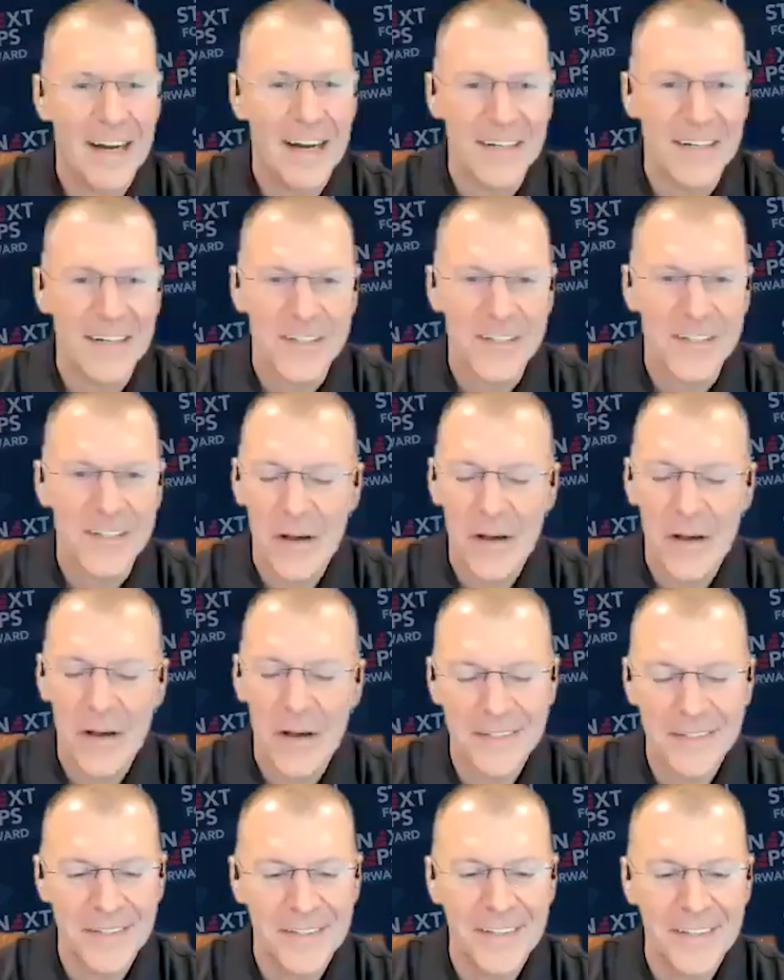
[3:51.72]
Powell it
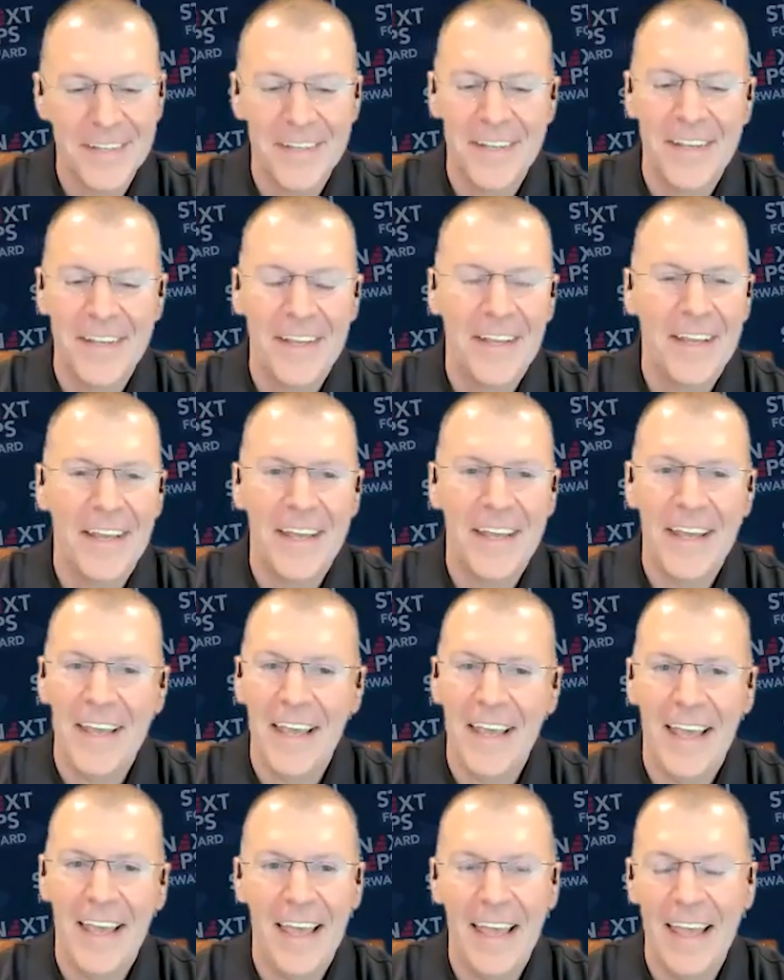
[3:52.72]
is.
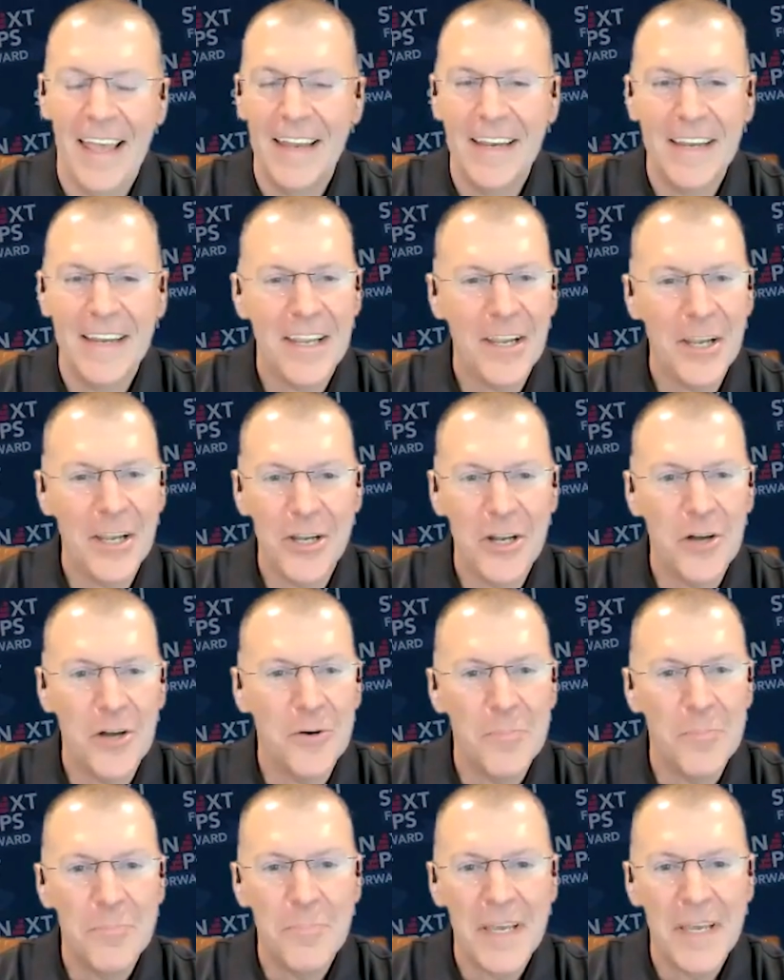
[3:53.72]
And,
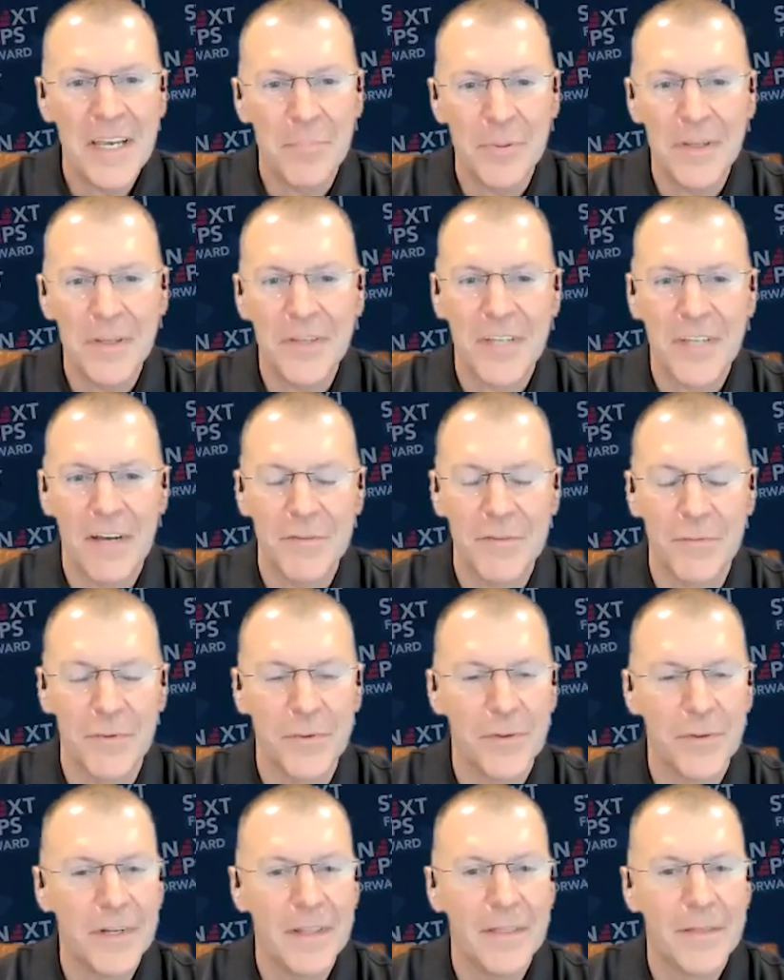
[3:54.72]
being a police officer for
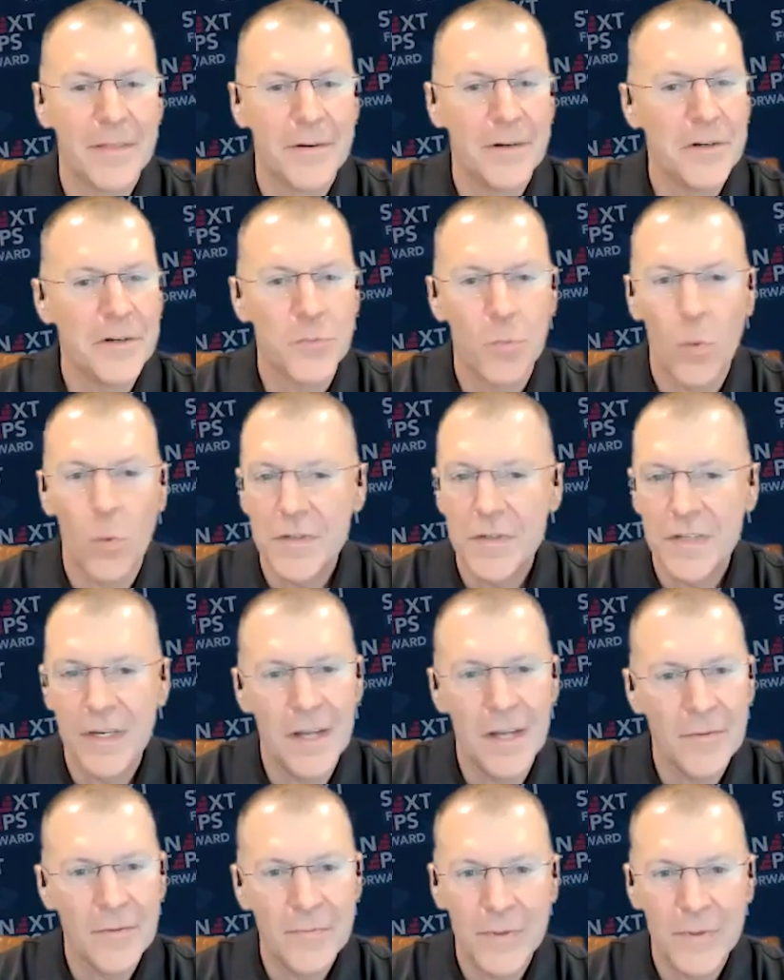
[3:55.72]
30 years wasn't
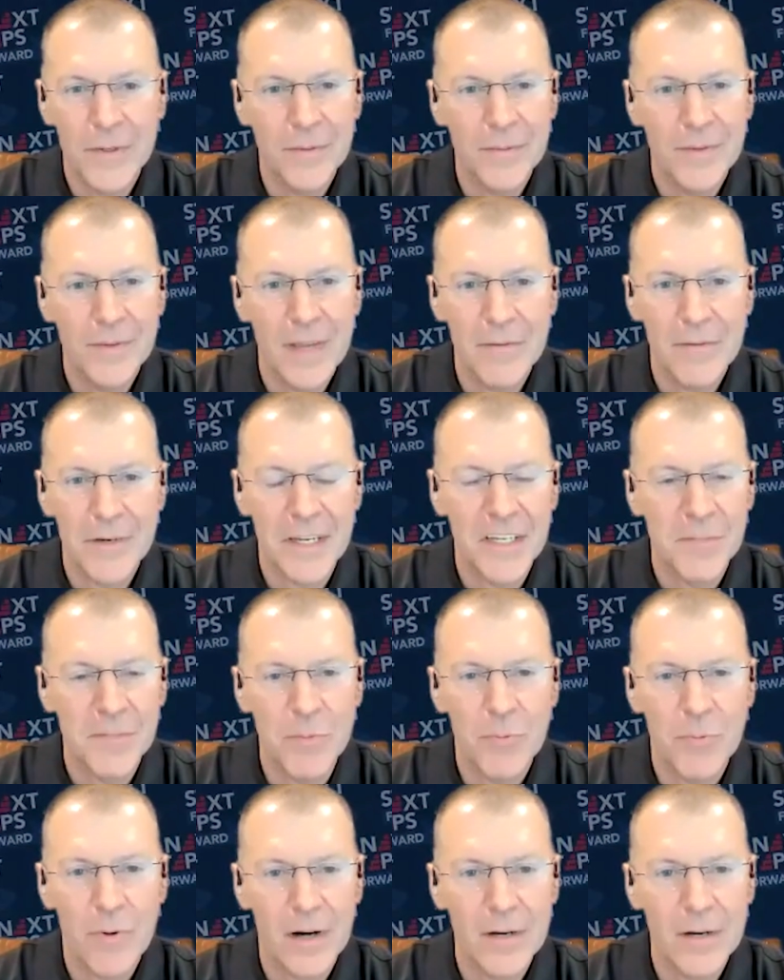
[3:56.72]
enough for you to have your kids
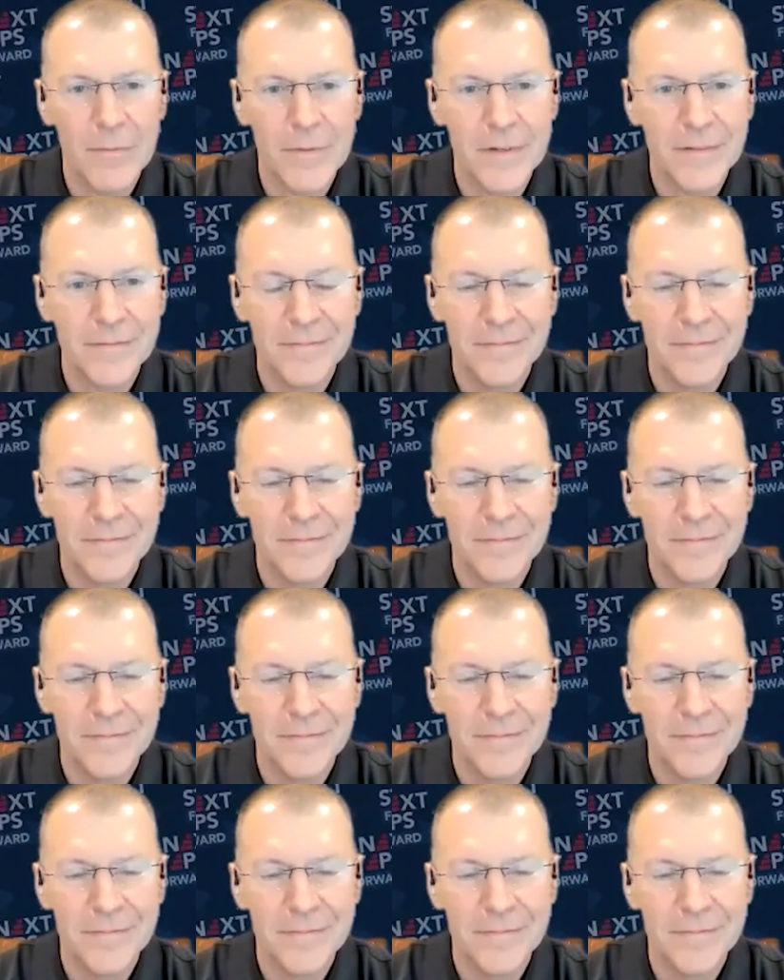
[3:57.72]
be proud of you?